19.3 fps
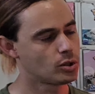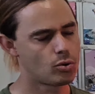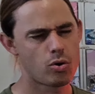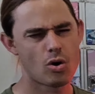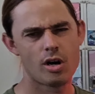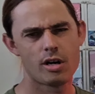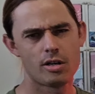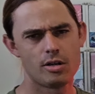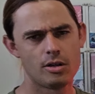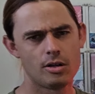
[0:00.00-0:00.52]

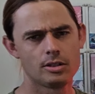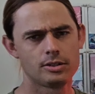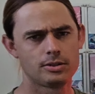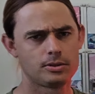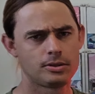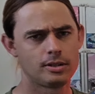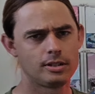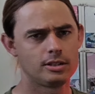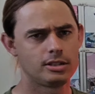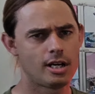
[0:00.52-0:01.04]
quite a nice
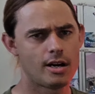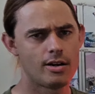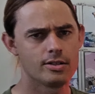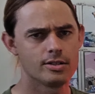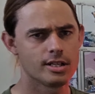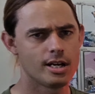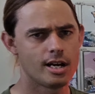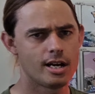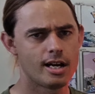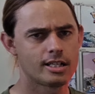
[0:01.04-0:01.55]
looking
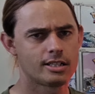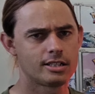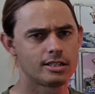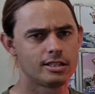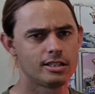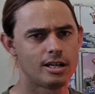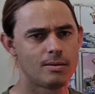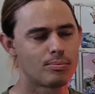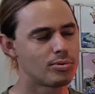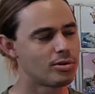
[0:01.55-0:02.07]
Charizard,
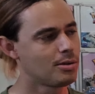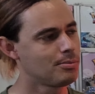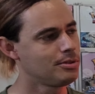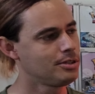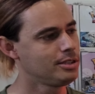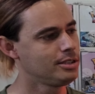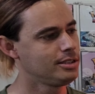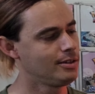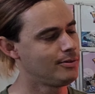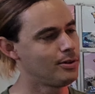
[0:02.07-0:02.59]
actually.
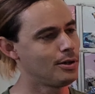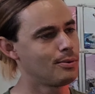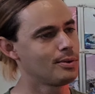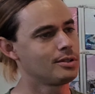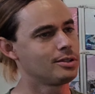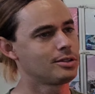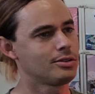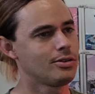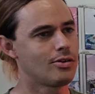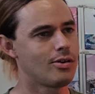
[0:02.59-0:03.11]
If I were
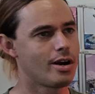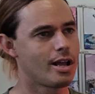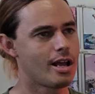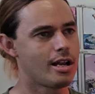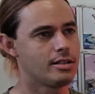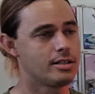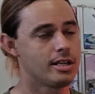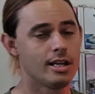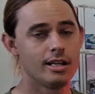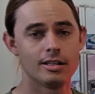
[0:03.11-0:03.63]
to score it
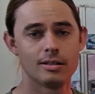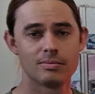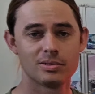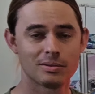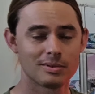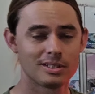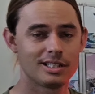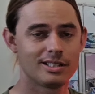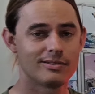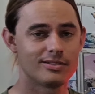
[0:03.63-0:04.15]
out of 10, I'd
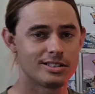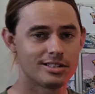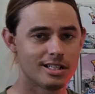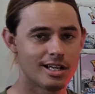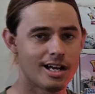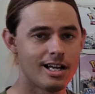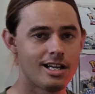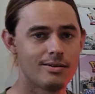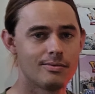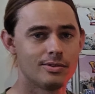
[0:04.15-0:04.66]
probably give this an
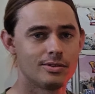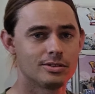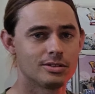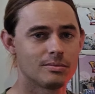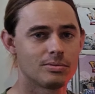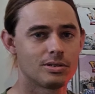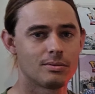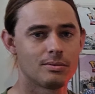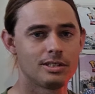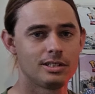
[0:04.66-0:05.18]
8, whereas
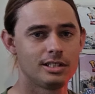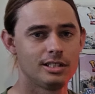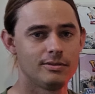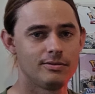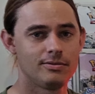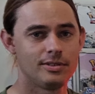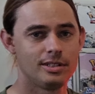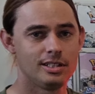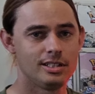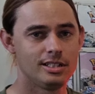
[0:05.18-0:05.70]
I'd probably
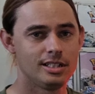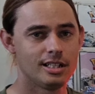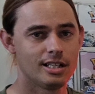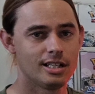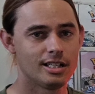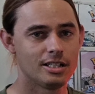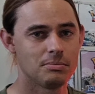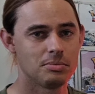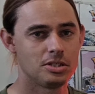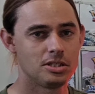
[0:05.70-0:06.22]
give the
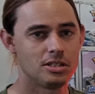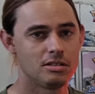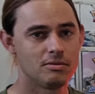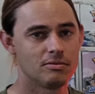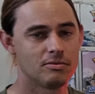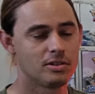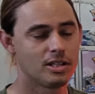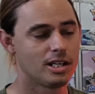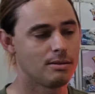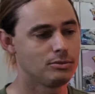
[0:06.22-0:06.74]

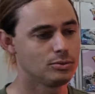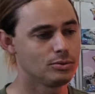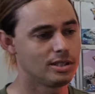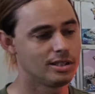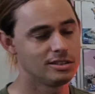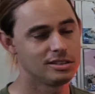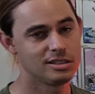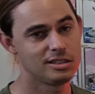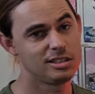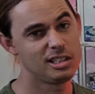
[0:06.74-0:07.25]
Obsidian Flames
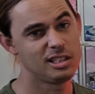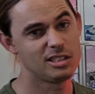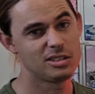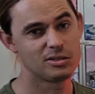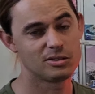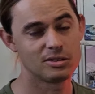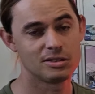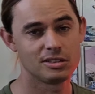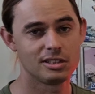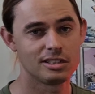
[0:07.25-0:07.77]
ones a 6
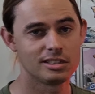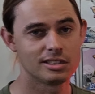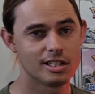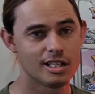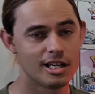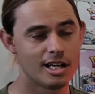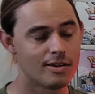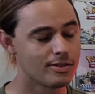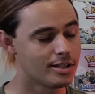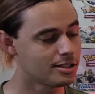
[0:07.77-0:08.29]
or a
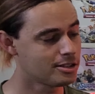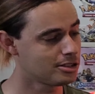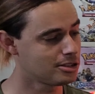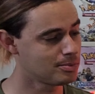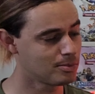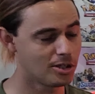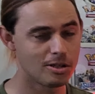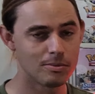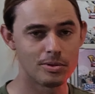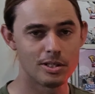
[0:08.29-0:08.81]
6.5. That's
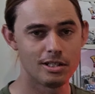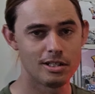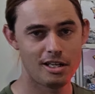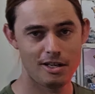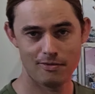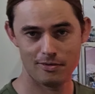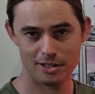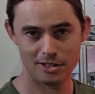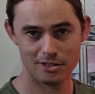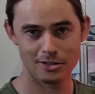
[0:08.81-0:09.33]
just my opinion.
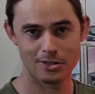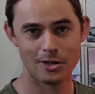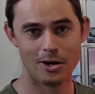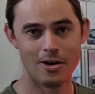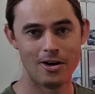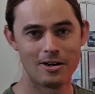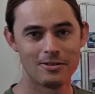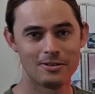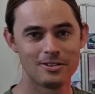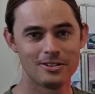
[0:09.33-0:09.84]
Everyone's
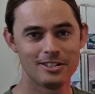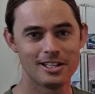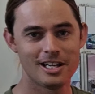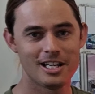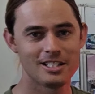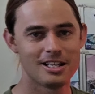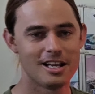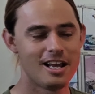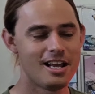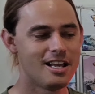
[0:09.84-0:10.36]
entitled to
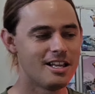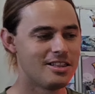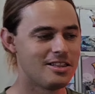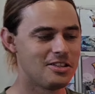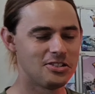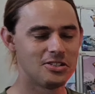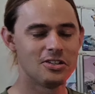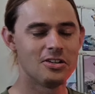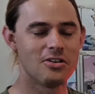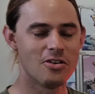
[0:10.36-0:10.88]
theirs.
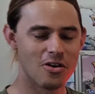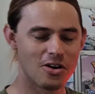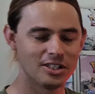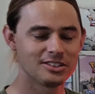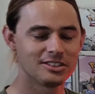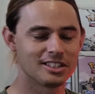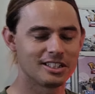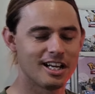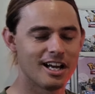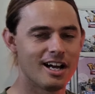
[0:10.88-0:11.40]
This is a
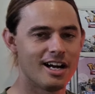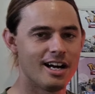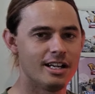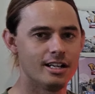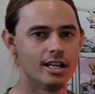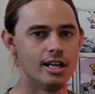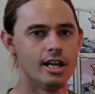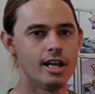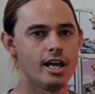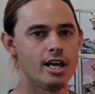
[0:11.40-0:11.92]
nicer
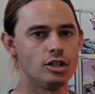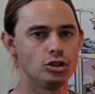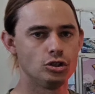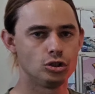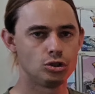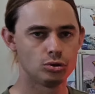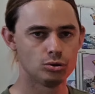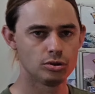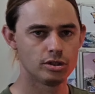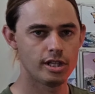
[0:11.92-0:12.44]
card, and it
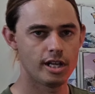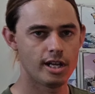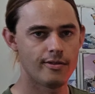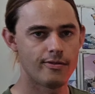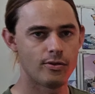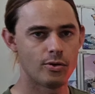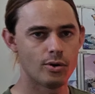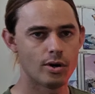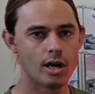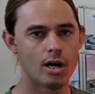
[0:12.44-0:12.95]
should
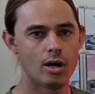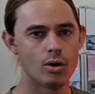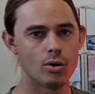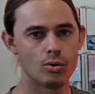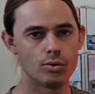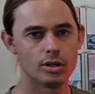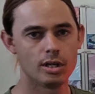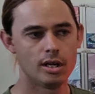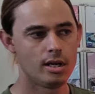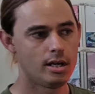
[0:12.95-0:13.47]
therefore
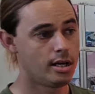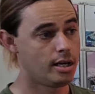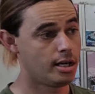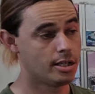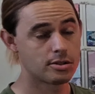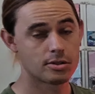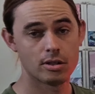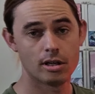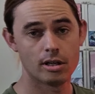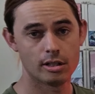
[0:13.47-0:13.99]
hold
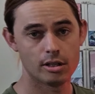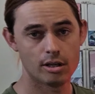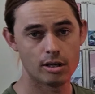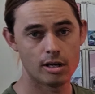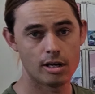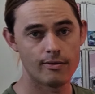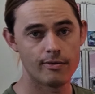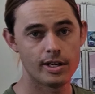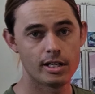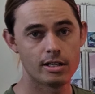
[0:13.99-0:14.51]
a slightly
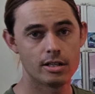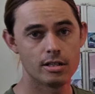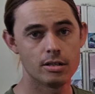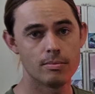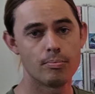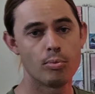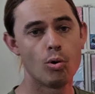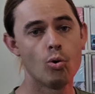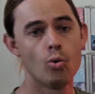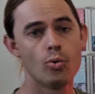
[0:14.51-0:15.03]
higher value. The
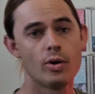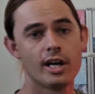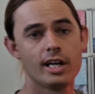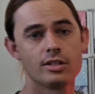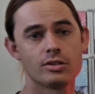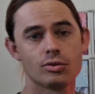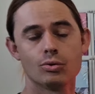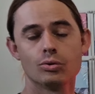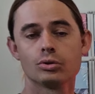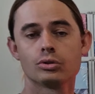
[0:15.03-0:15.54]
pull
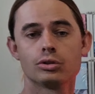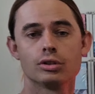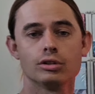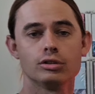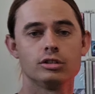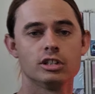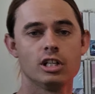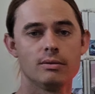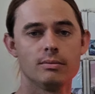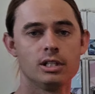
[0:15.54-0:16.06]
rates also
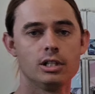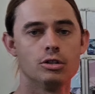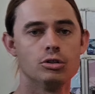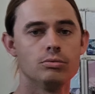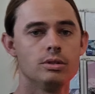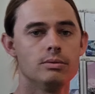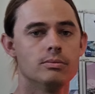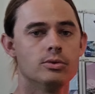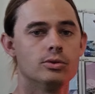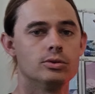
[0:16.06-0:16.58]
seem a
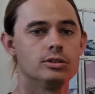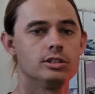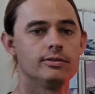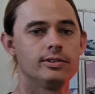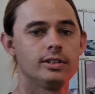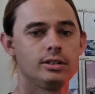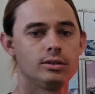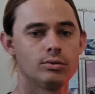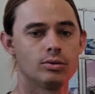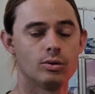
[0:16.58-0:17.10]
little bit more
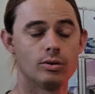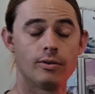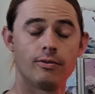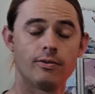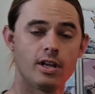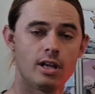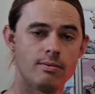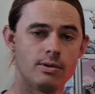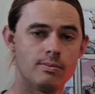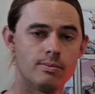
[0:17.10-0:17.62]
difficult, or a
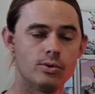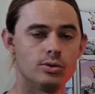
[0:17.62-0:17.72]
fair bit